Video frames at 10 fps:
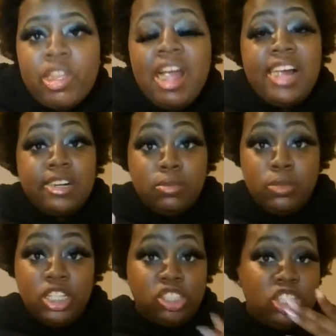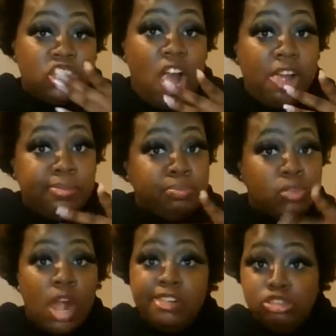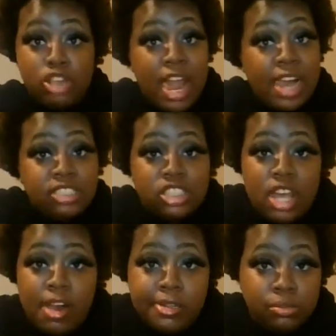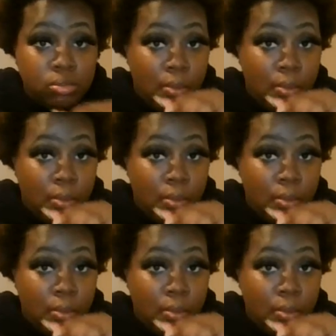at her wit. She's like, you can't tell